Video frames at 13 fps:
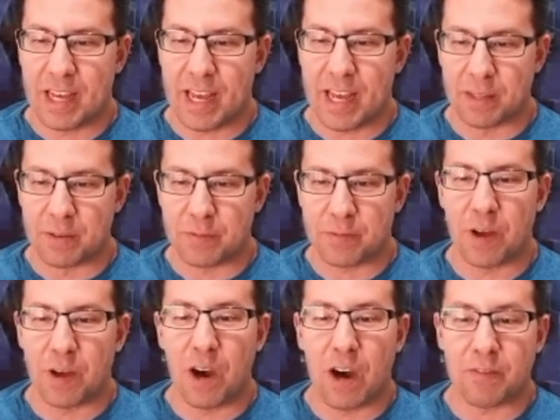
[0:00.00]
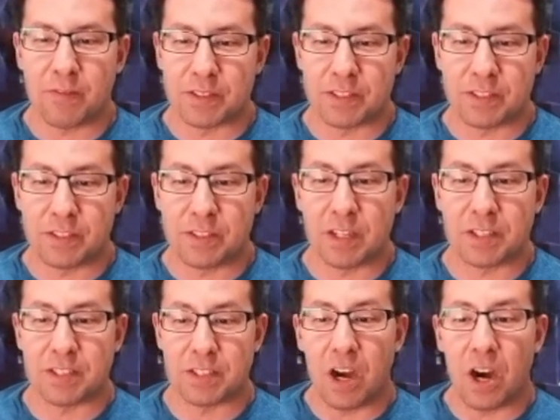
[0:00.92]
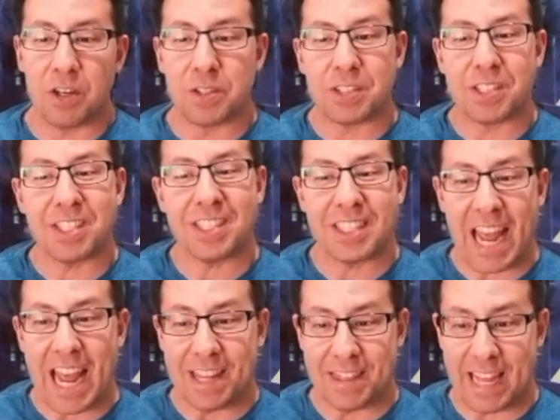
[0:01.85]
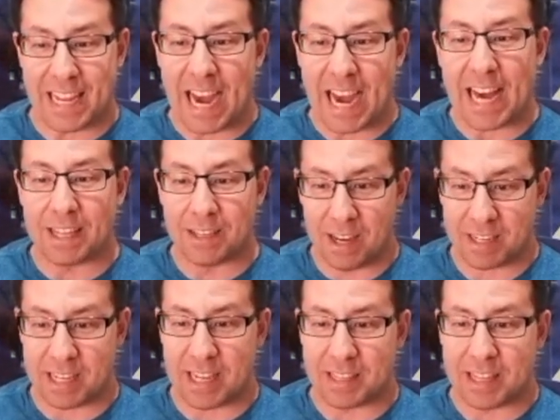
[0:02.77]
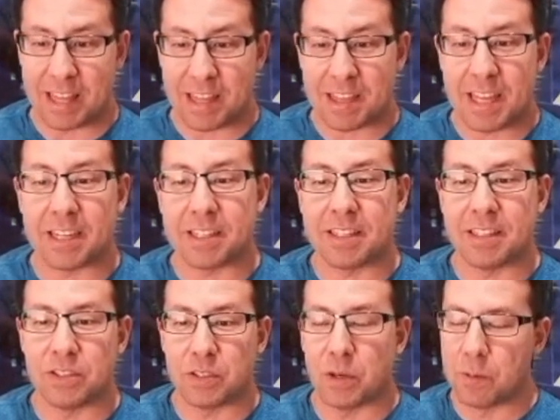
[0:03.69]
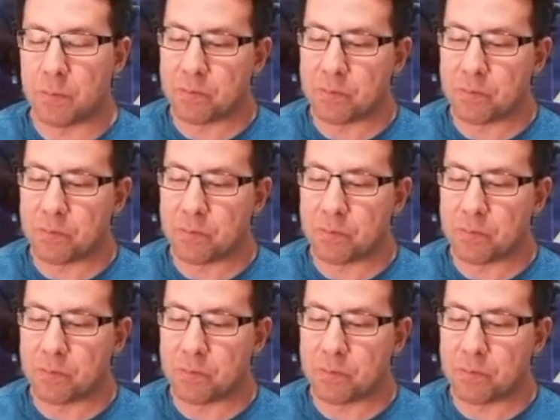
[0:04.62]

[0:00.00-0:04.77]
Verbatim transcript: and the front office doesn't understand they got lucky. They think so.